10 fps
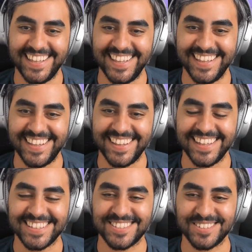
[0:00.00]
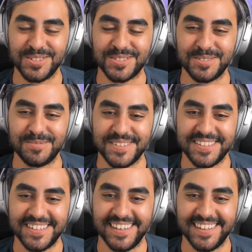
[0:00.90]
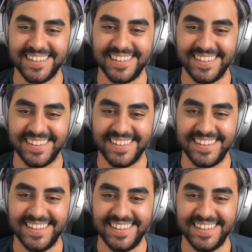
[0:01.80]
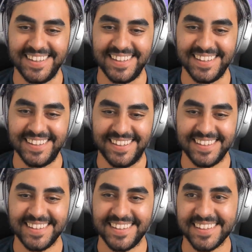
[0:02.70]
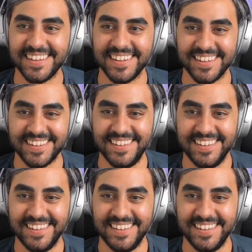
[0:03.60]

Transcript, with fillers: Fantasy. That's awesome. Yeah. That just like is a throwback for me. Yeah.